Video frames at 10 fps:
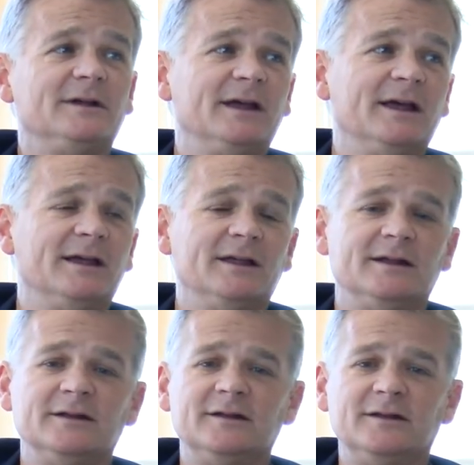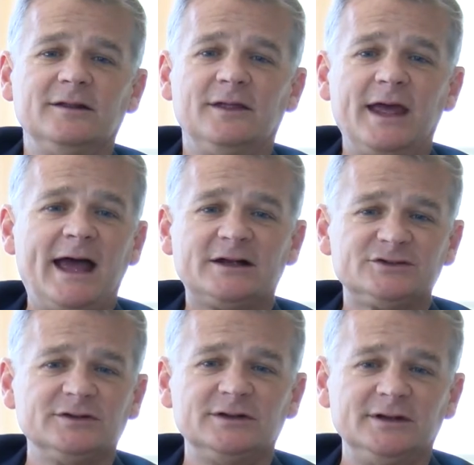and yeah. they
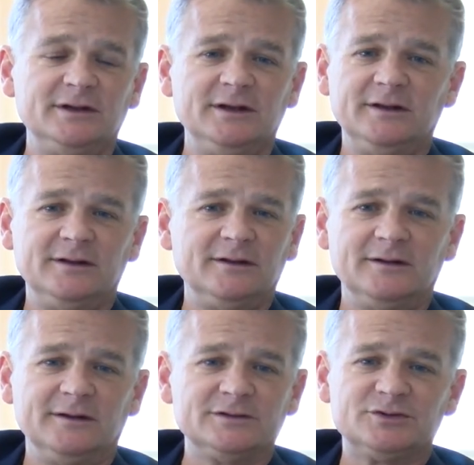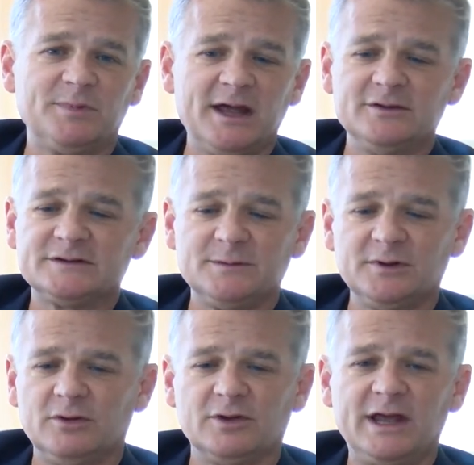actually in Japan there's
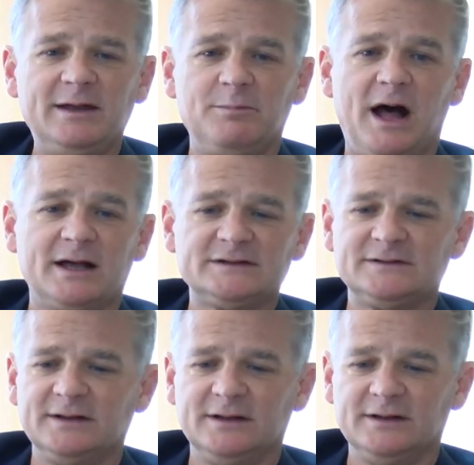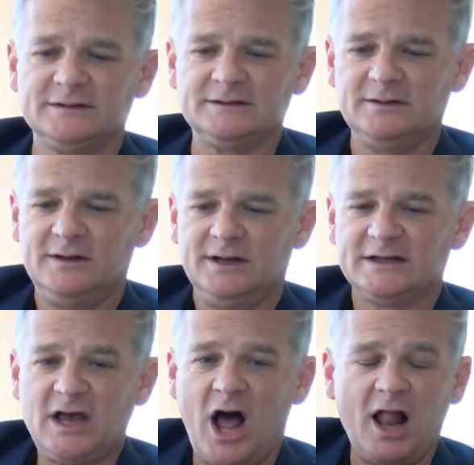something called Gatebox, and it's
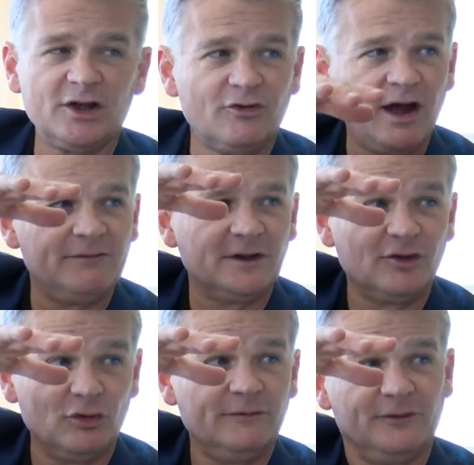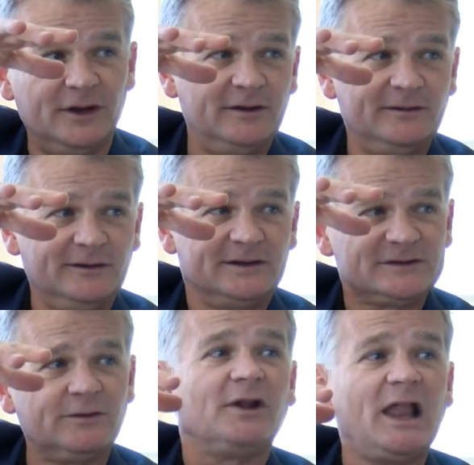it's a holographic girlfriend,
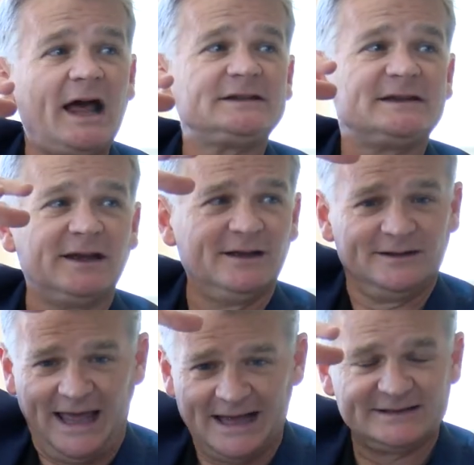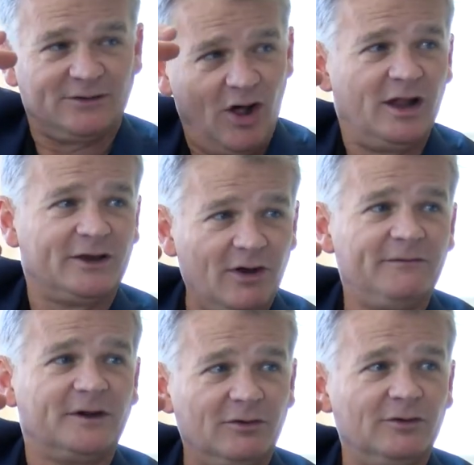sort of Alexa as a
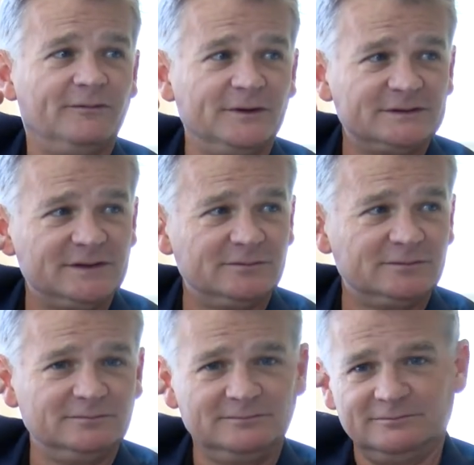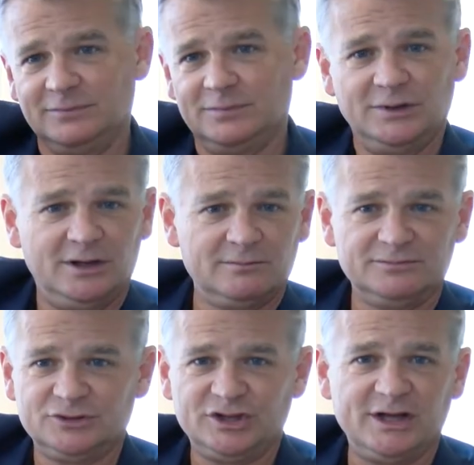holographic girlfriend. So, you know,
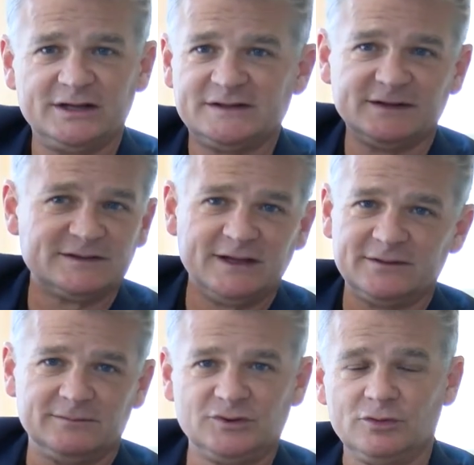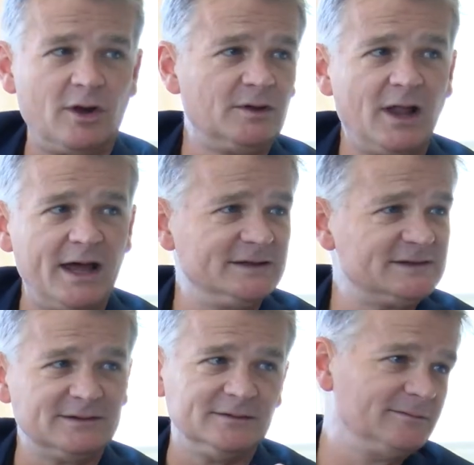she does things like turn on the
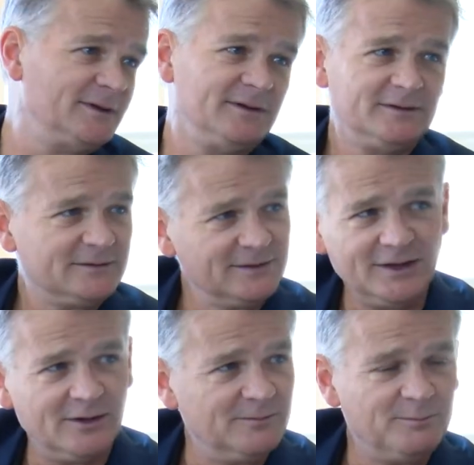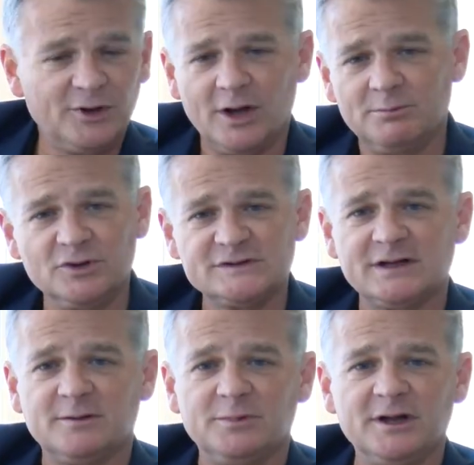lights and you know put on
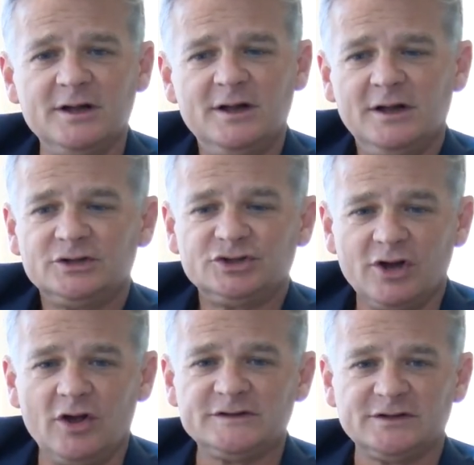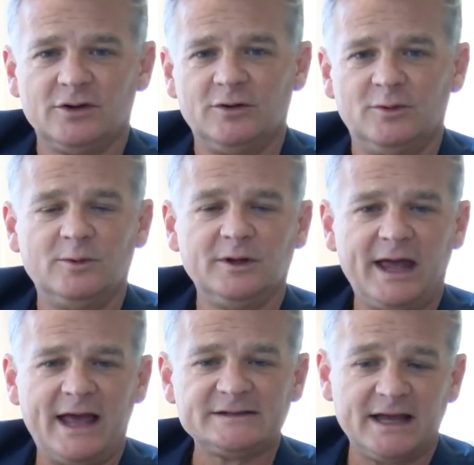music, but she also
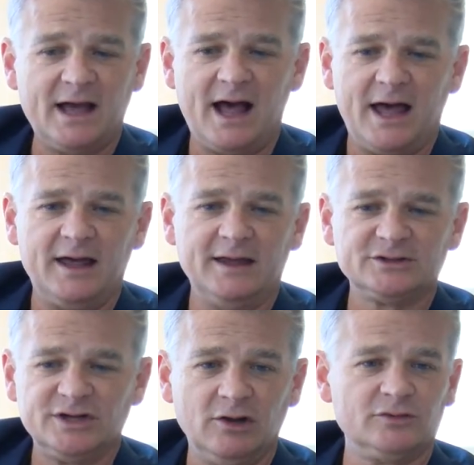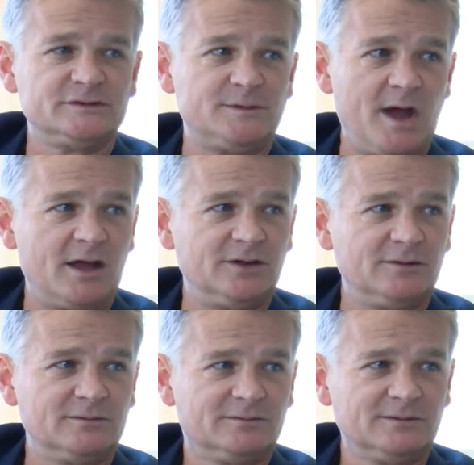has AI, and she learns about
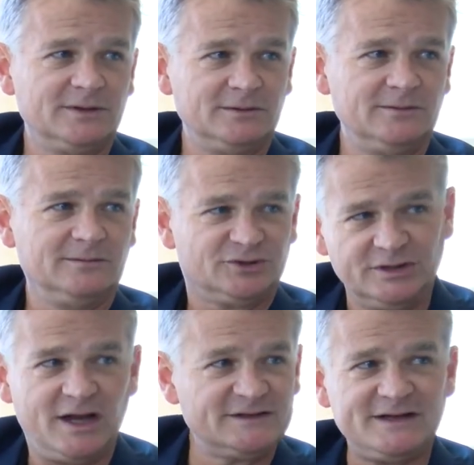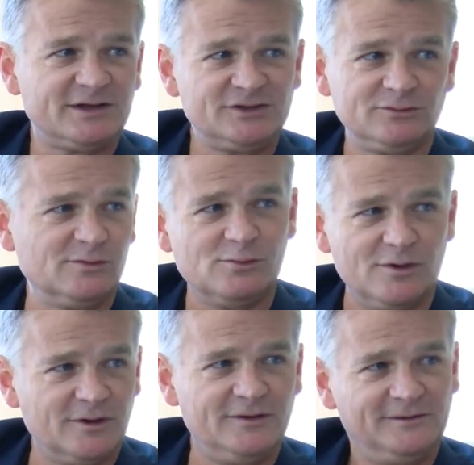you, and she does text you at
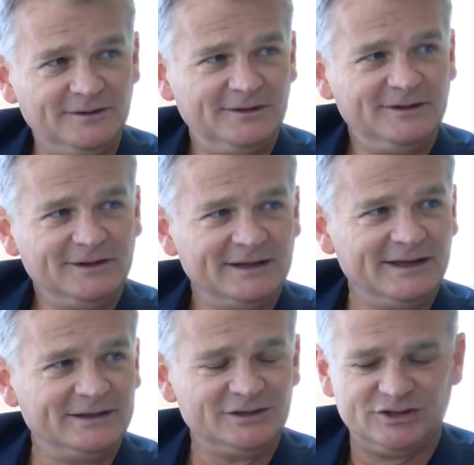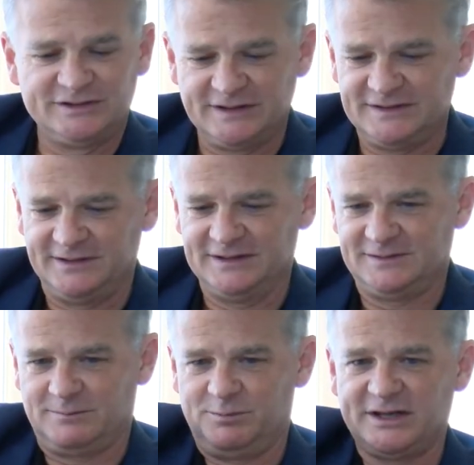work, and she sits in
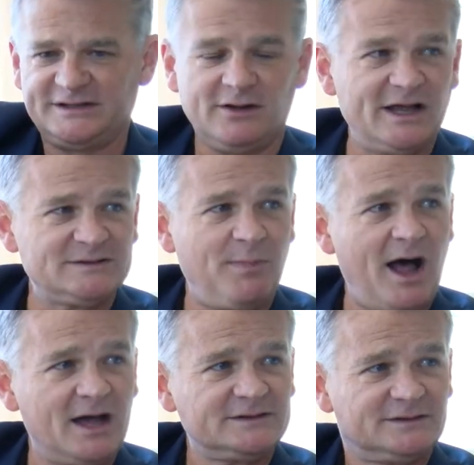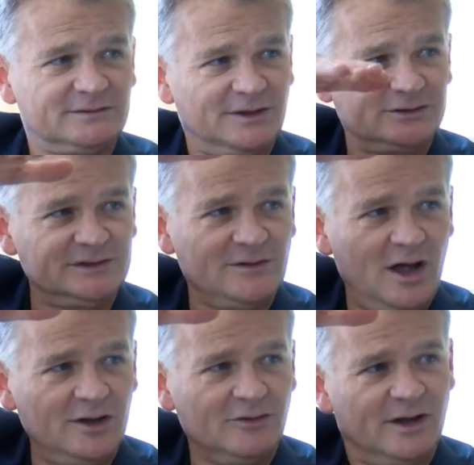this plexiglass box. You know, she's a
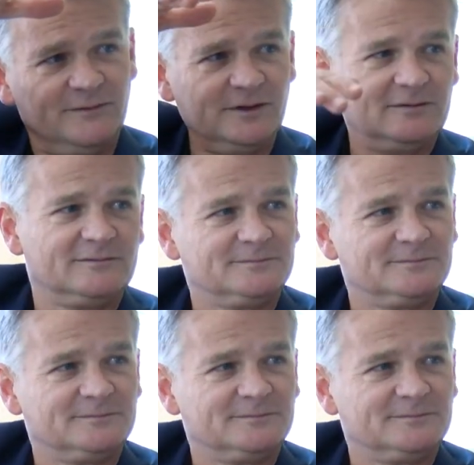holographic.